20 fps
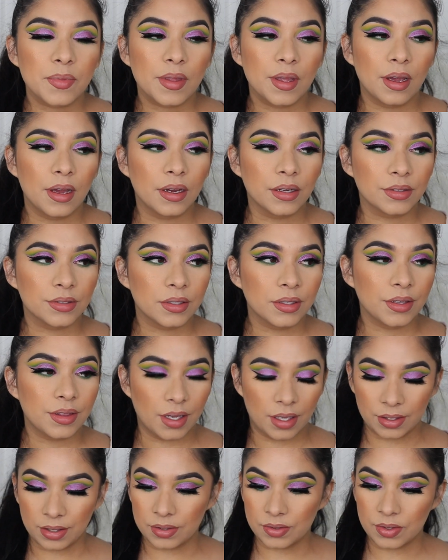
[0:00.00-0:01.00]
I actually
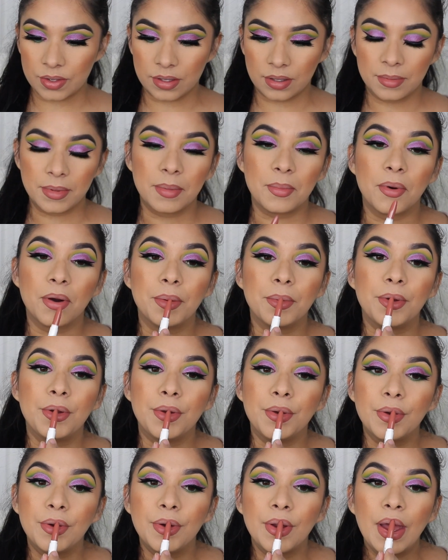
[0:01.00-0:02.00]
thought this was going to be more
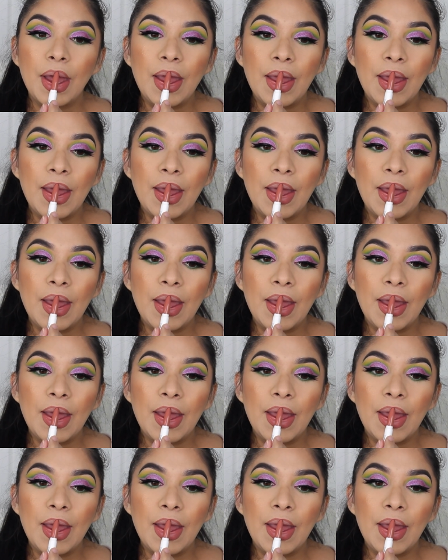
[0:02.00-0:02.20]
nude.